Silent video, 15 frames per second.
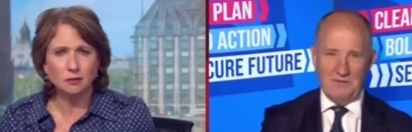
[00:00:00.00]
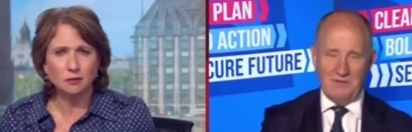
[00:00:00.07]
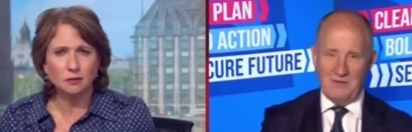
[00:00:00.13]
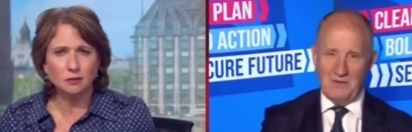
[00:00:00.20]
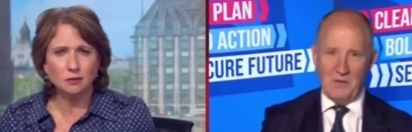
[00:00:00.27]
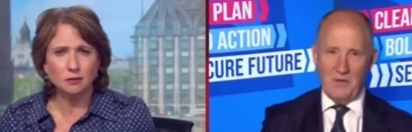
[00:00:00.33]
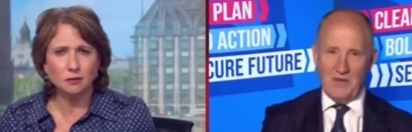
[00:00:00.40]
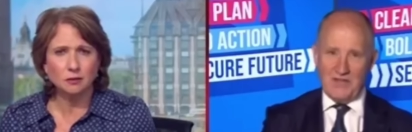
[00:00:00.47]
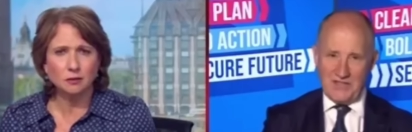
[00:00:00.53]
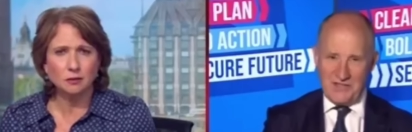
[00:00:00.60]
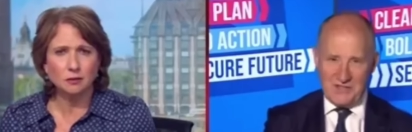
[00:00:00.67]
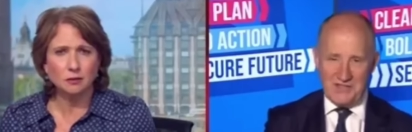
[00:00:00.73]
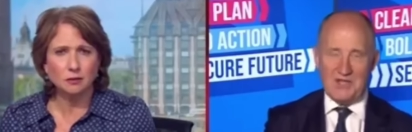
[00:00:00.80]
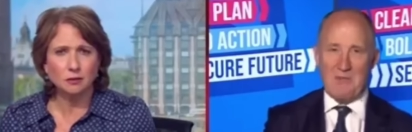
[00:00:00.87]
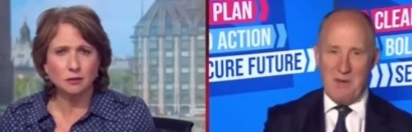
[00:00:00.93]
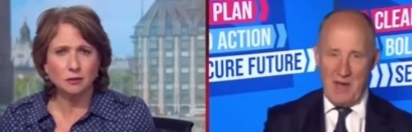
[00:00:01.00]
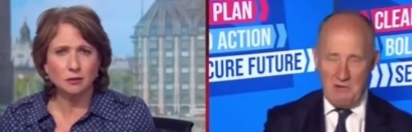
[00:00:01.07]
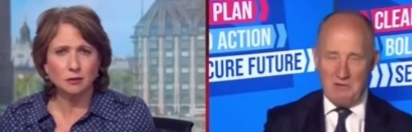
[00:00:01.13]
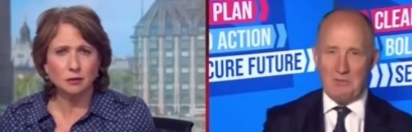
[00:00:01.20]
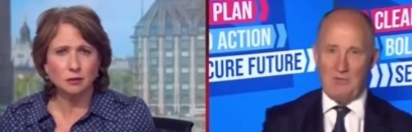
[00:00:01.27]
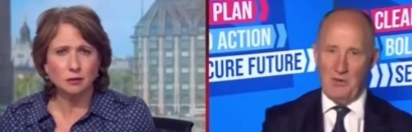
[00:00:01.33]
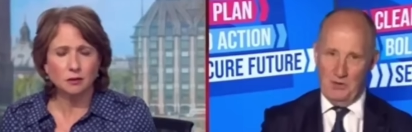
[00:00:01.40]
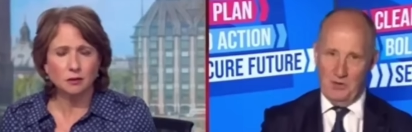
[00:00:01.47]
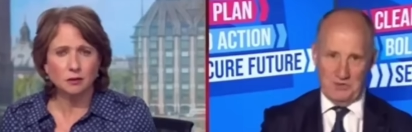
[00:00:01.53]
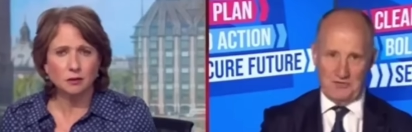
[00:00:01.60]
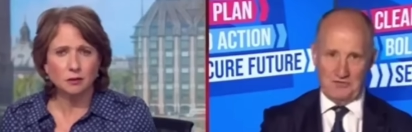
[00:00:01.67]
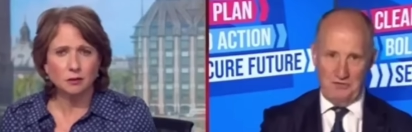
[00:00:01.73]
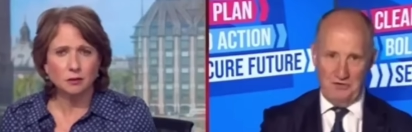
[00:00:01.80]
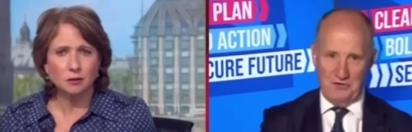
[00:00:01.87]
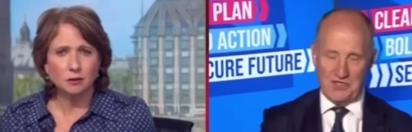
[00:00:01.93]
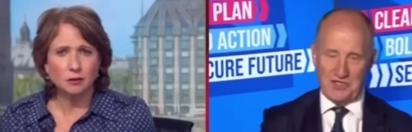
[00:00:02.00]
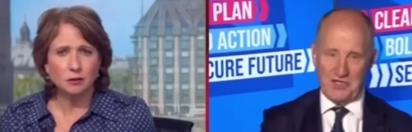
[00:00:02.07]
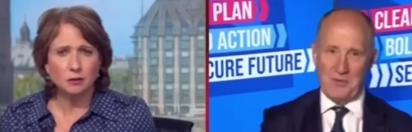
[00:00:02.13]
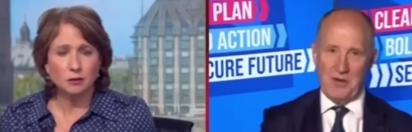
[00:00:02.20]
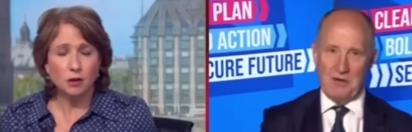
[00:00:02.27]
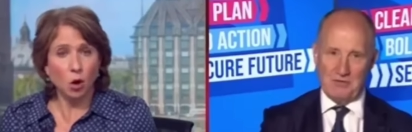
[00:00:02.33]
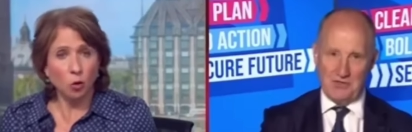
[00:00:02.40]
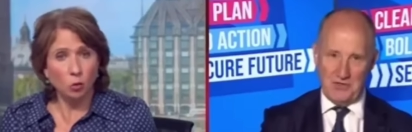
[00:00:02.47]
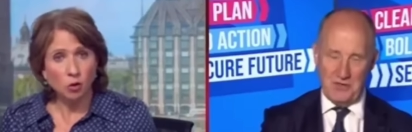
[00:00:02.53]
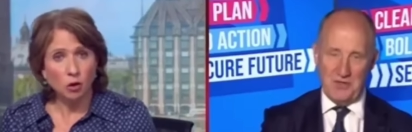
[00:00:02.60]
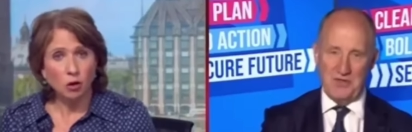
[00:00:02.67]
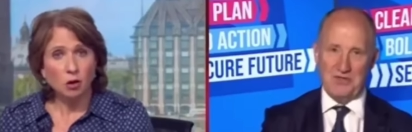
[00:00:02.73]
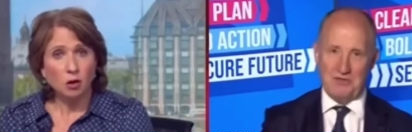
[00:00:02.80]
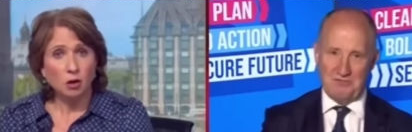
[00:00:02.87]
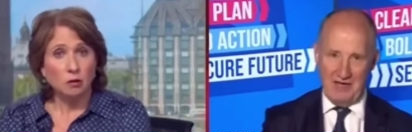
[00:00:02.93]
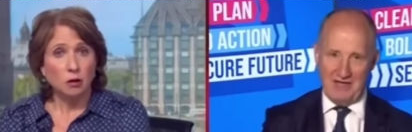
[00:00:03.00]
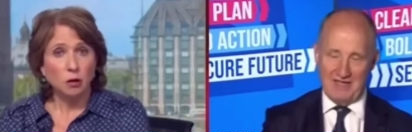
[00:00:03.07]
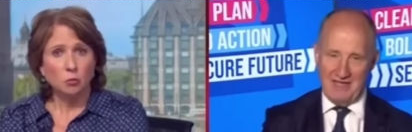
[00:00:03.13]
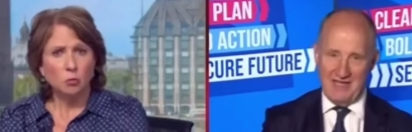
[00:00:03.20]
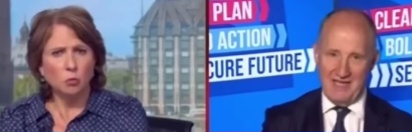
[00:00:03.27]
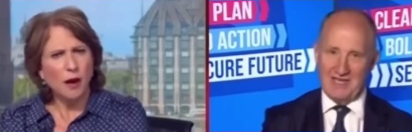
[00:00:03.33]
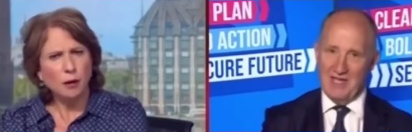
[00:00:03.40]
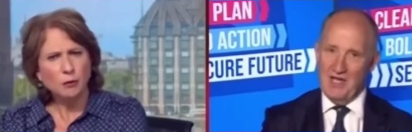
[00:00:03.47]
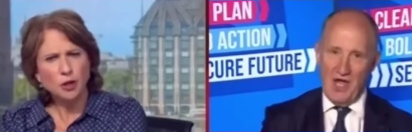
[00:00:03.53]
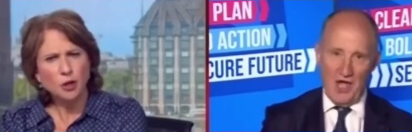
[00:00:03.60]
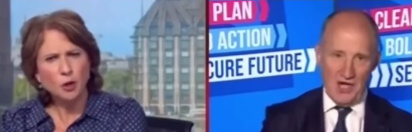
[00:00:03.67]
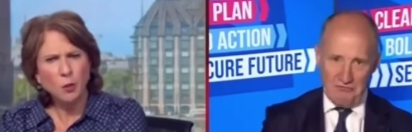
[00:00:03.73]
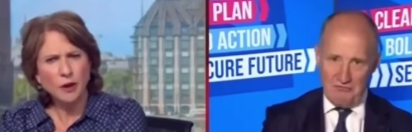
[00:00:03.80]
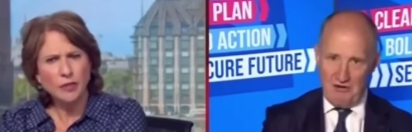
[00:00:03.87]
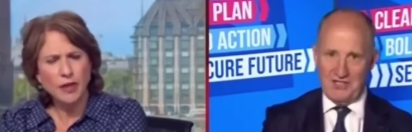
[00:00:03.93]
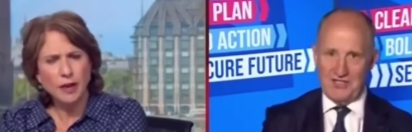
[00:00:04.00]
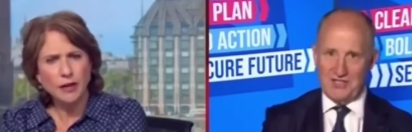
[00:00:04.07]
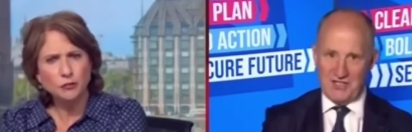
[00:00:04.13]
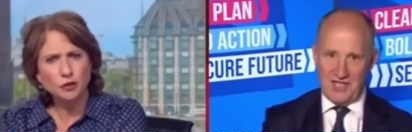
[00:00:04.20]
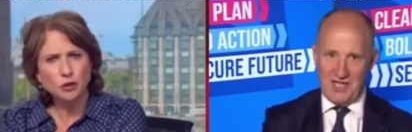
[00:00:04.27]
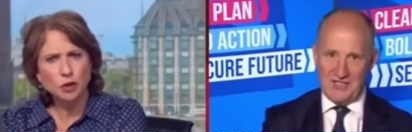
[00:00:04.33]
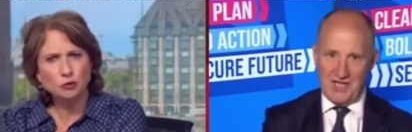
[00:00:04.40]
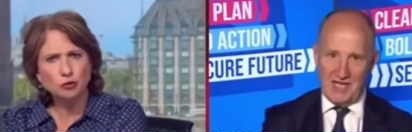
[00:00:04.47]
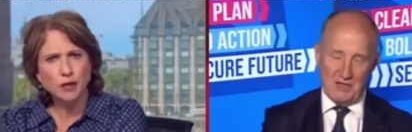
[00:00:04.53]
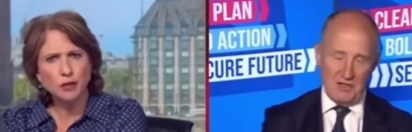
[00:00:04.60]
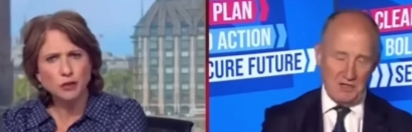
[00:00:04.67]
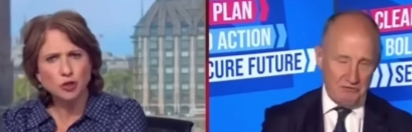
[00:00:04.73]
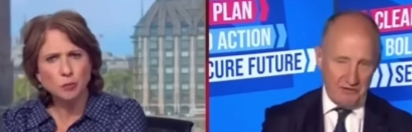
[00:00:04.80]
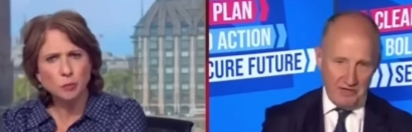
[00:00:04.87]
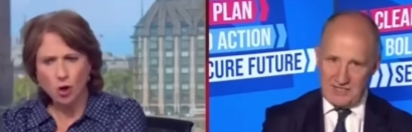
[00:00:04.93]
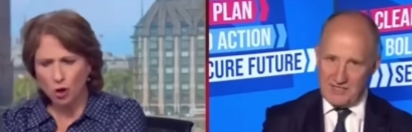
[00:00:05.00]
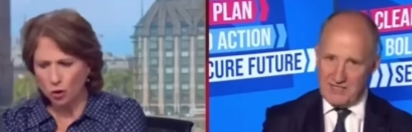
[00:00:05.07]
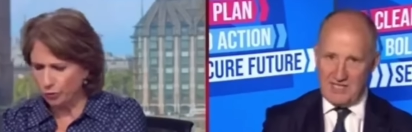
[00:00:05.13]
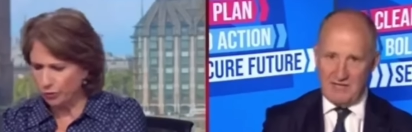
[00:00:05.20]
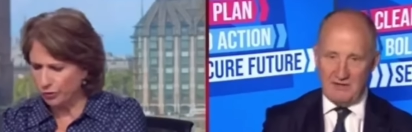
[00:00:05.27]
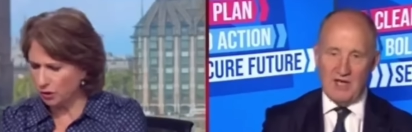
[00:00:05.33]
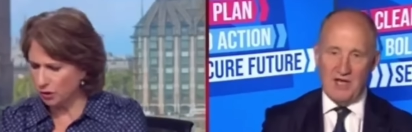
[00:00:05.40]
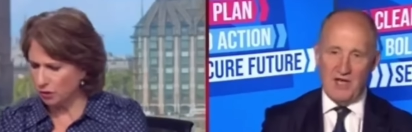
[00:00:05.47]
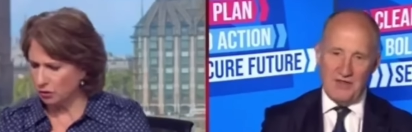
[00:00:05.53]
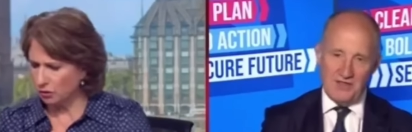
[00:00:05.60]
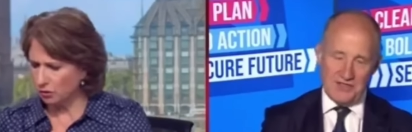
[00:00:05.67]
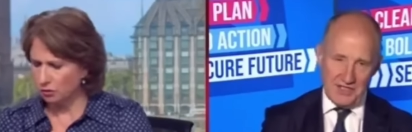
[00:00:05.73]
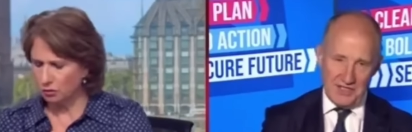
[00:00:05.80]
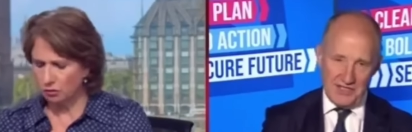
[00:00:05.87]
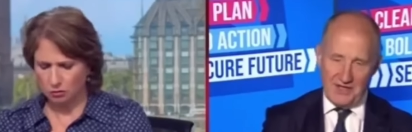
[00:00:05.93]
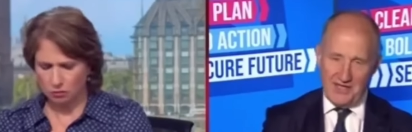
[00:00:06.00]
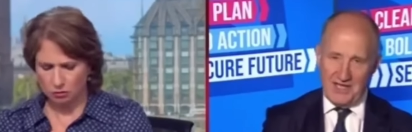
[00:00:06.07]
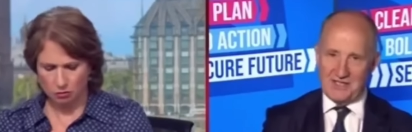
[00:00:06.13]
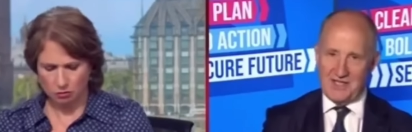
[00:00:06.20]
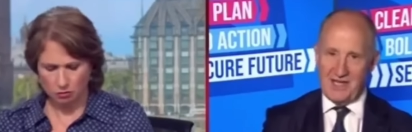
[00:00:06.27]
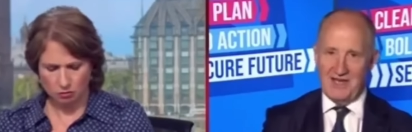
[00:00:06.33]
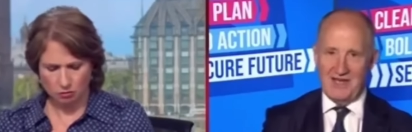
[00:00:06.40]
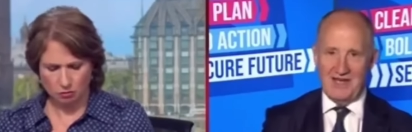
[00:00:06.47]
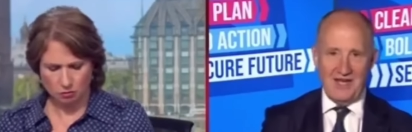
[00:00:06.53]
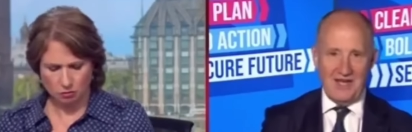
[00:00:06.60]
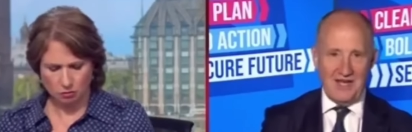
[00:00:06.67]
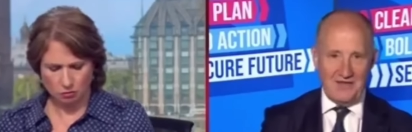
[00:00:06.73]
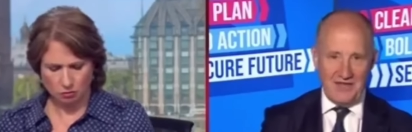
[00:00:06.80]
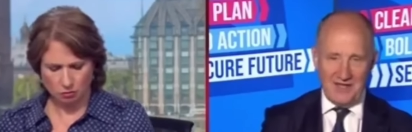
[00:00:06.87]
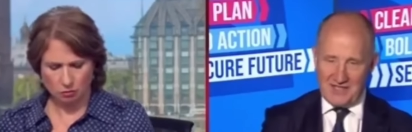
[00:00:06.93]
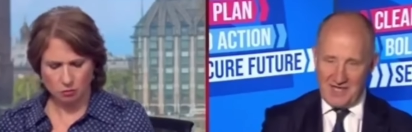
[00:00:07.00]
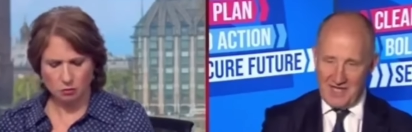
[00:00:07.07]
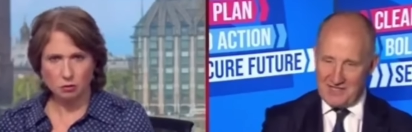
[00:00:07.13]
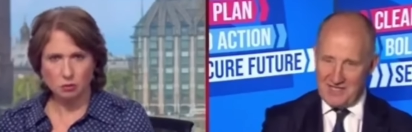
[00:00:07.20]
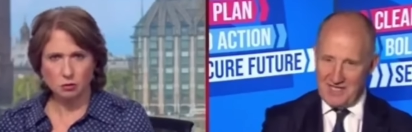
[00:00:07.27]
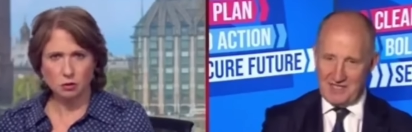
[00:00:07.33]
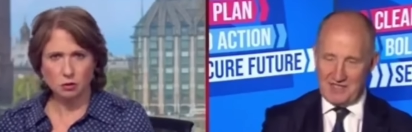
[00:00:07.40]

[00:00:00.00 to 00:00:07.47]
Speaker 1: Well, this isn't about the polls for us. It's about oh. doing the right thing. Well, how are you going to win right then if you don't out, change the right polls? These are these are